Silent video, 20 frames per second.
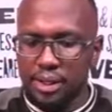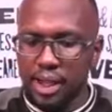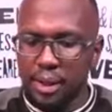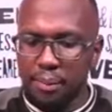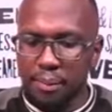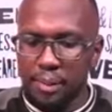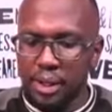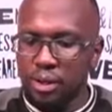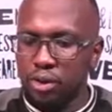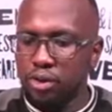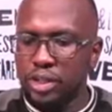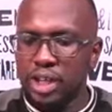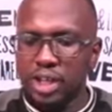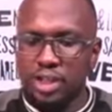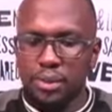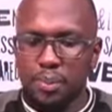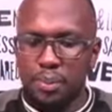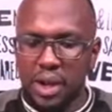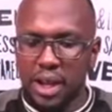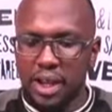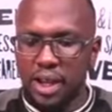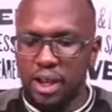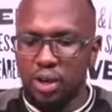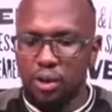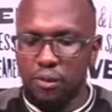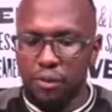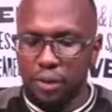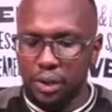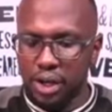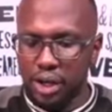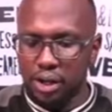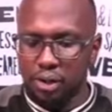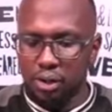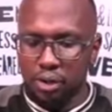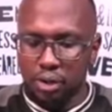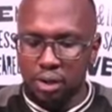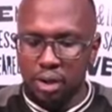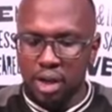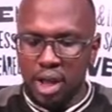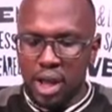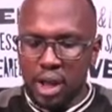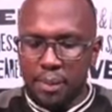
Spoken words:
I mean, you just plug in your phone and go,